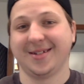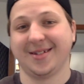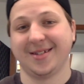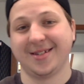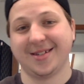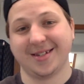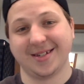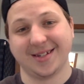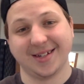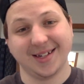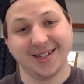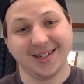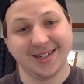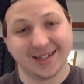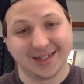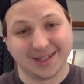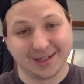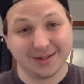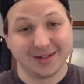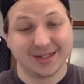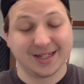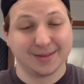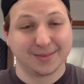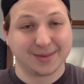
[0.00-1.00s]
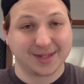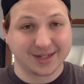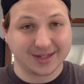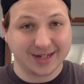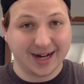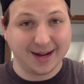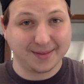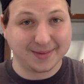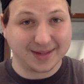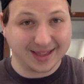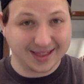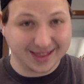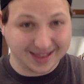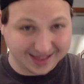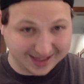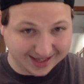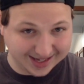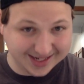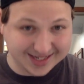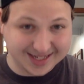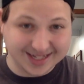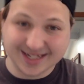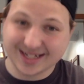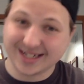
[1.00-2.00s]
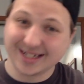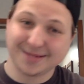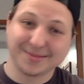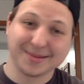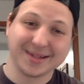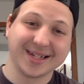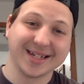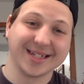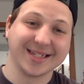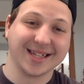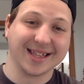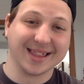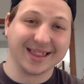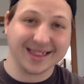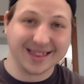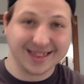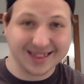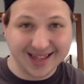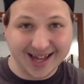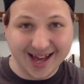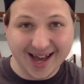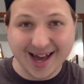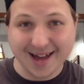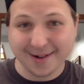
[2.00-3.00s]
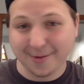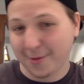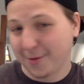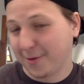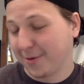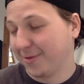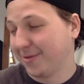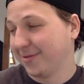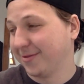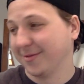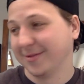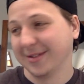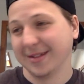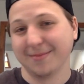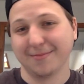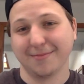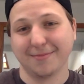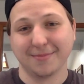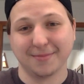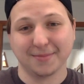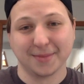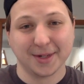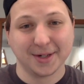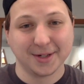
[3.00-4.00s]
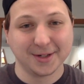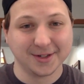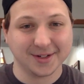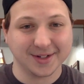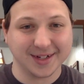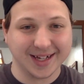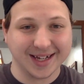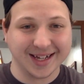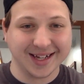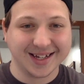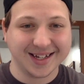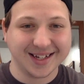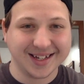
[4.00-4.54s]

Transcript: jeez, you subscribe to this just because of that? Holy moly.